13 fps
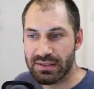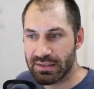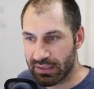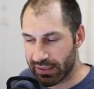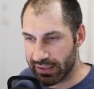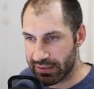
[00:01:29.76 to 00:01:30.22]

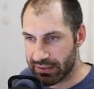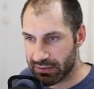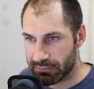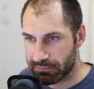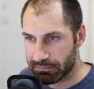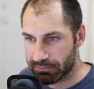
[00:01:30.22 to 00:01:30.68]

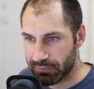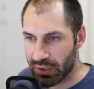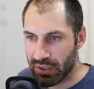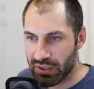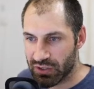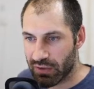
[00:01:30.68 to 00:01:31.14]
delete.
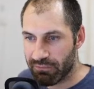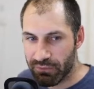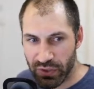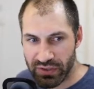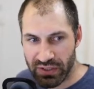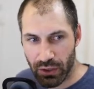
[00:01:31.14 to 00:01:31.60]
So the
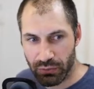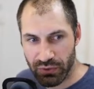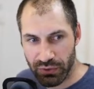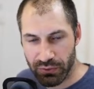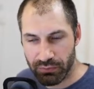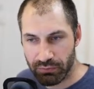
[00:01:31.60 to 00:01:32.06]
first thing I'll
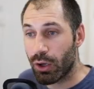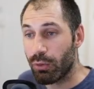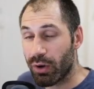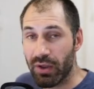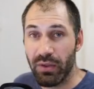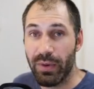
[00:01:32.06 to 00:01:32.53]
do, oh,
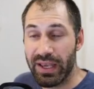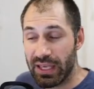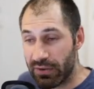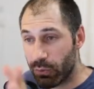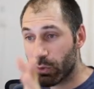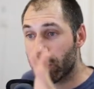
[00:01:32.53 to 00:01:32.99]
by the way,
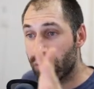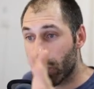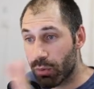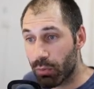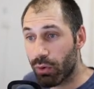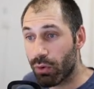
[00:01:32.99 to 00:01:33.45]
if you want to
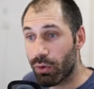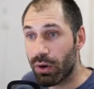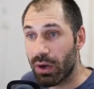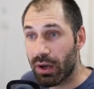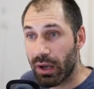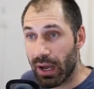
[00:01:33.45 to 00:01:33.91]
learn
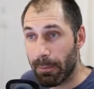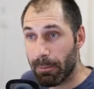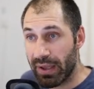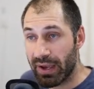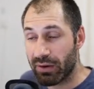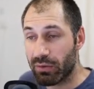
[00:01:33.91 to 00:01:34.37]
more
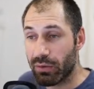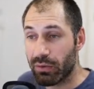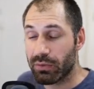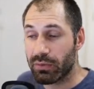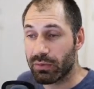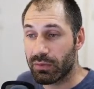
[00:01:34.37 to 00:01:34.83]
about
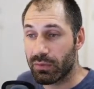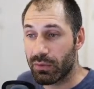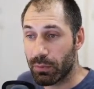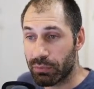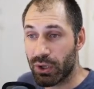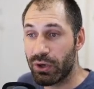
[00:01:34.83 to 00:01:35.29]

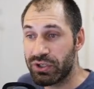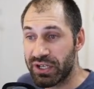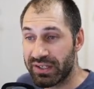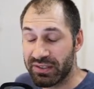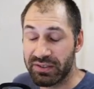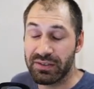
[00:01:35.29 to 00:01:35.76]
the
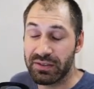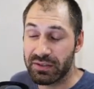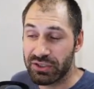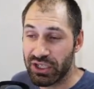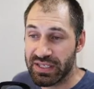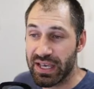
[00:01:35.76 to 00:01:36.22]
project,
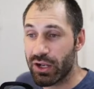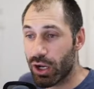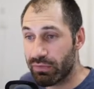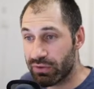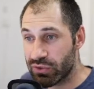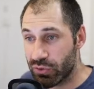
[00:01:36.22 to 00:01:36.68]
just head
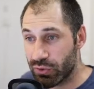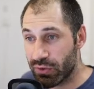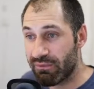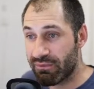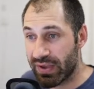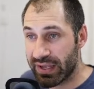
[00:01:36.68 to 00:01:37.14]
over to
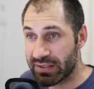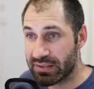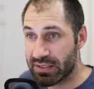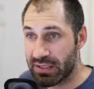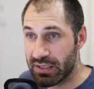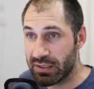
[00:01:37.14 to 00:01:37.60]

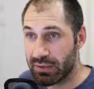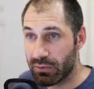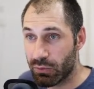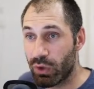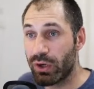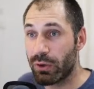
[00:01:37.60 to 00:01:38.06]
fancy,
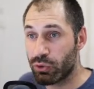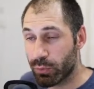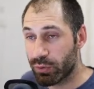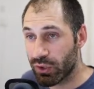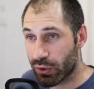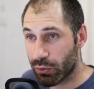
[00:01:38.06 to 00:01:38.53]
well, no,
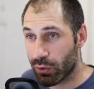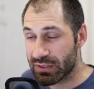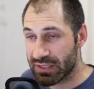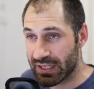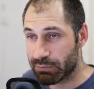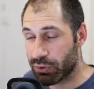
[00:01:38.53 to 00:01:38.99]

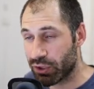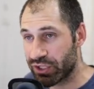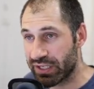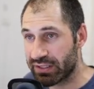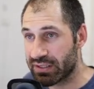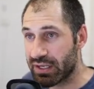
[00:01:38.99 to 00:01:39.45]
drupal.org slash
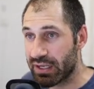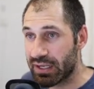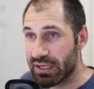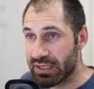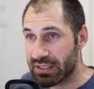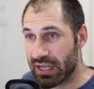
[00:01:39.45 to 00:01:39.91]
project
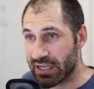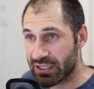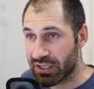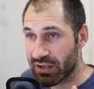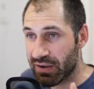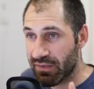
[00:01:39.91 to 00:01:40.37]

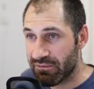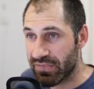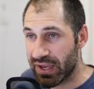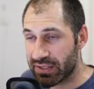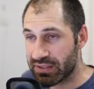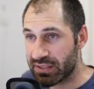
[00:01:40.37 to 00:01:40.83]
slash
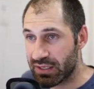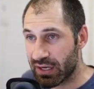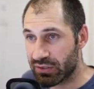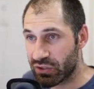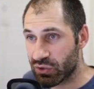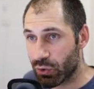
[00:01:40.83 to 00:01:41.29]
fancy
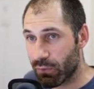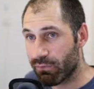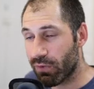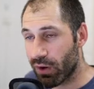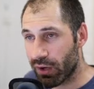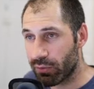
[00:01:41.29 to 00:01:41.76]
underscore
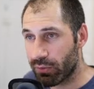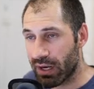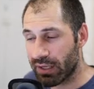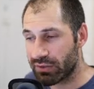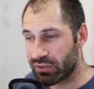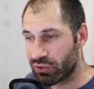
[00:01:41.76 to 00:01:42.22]

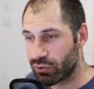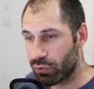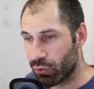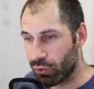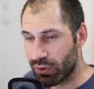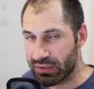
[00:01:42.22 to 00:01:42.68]
file
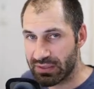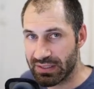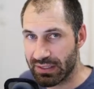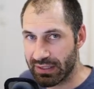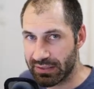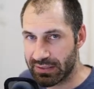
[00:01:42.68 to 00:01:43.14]
underscore
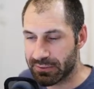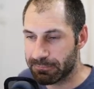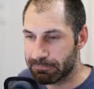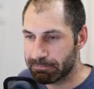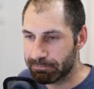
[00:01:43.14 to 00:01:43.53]
delete.